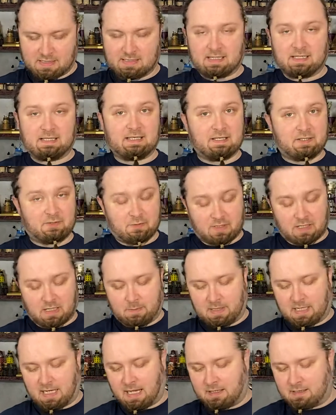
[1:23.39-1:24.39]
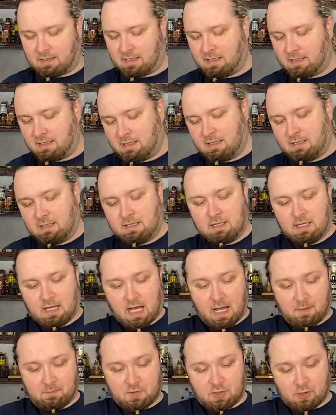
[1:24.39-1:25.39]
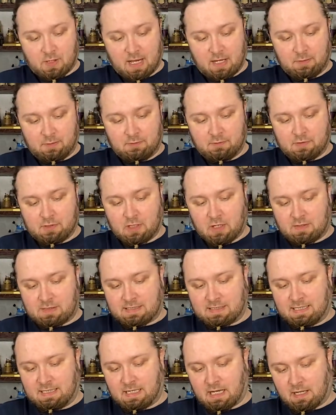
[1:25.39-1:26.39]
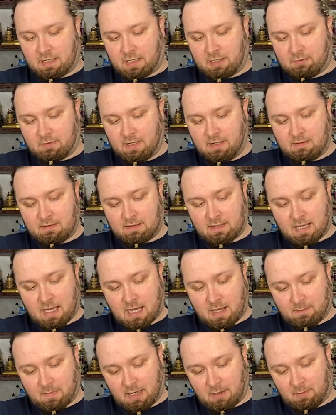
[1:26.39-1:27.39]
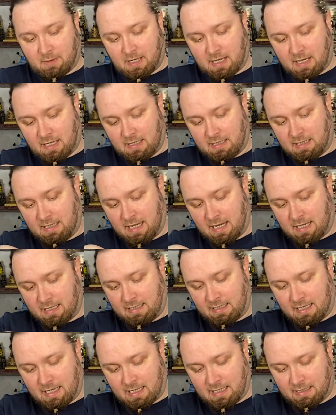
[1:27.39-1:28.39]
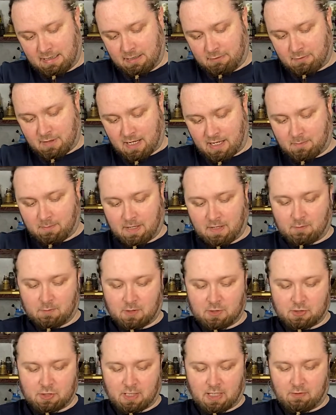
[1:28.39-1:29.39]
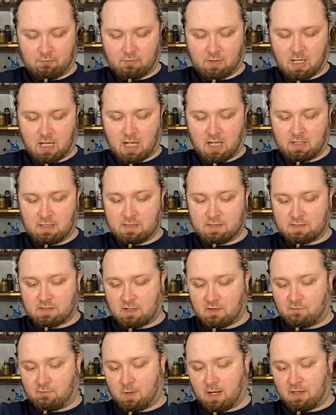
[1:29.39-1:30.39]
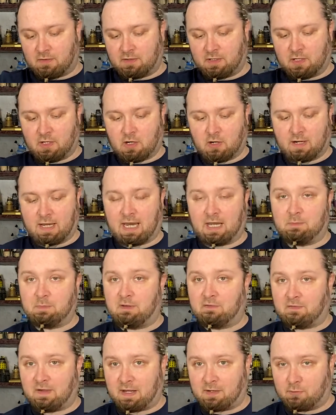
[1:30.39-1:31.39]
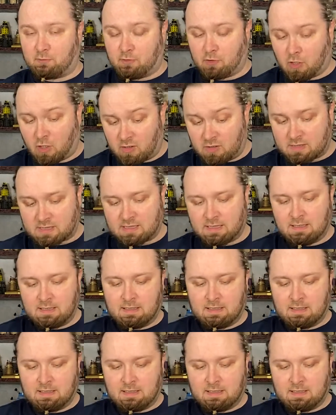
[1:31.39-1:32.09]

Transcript: Slice is going to come in handy. Um, so anyone who's not seen Akira, um, I would highly, highly, highly recommend watching it, regardless of whether you're an anime fan or not.